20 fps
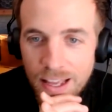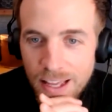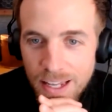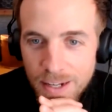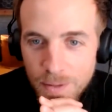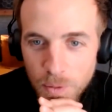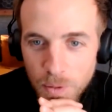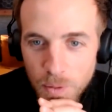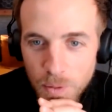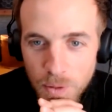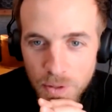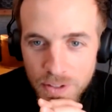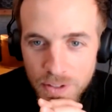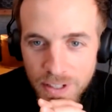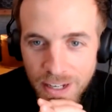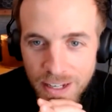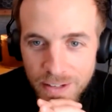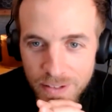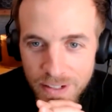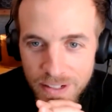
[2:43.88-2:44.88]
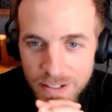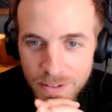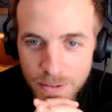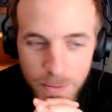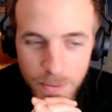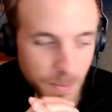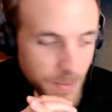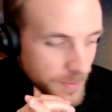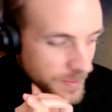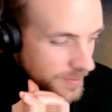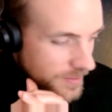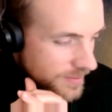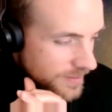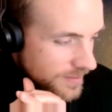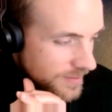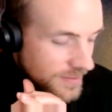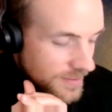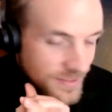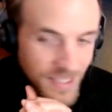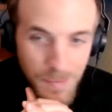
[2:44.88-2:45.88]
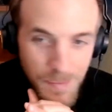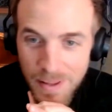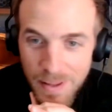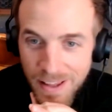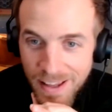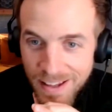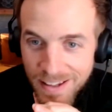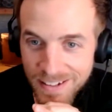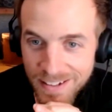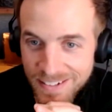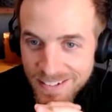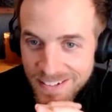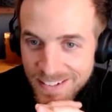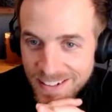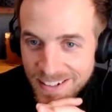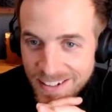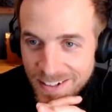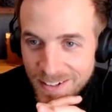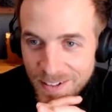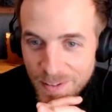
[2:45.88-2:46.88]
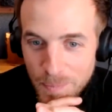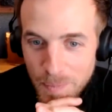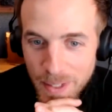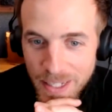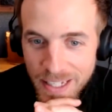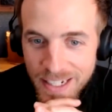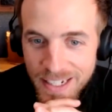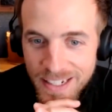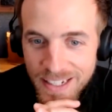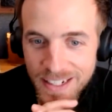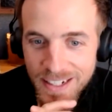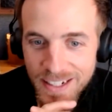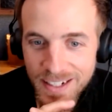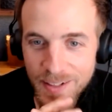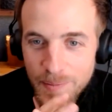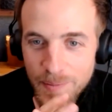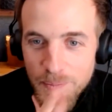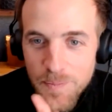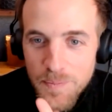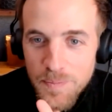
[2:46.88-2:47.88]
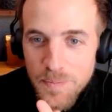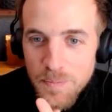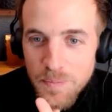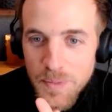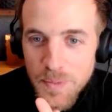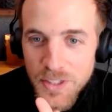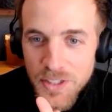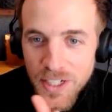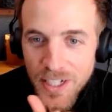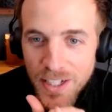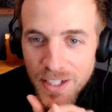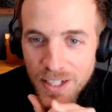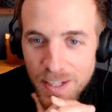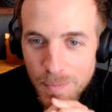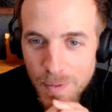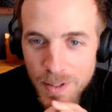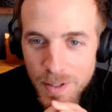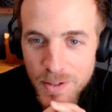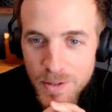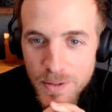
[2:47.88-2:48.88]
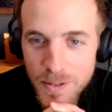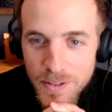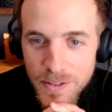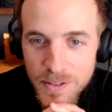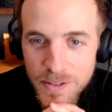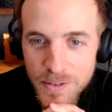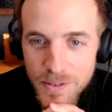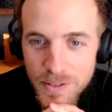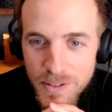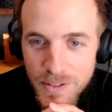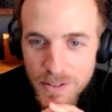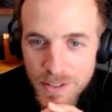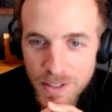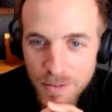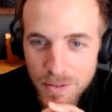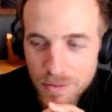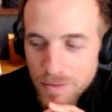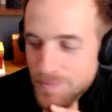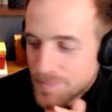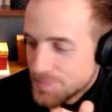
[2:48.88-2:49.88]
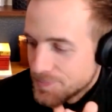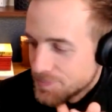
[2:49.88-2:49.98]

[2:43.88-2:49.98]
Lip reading: And we'll dive into some of that here in a bit. Michelle, how about you introduce yourself?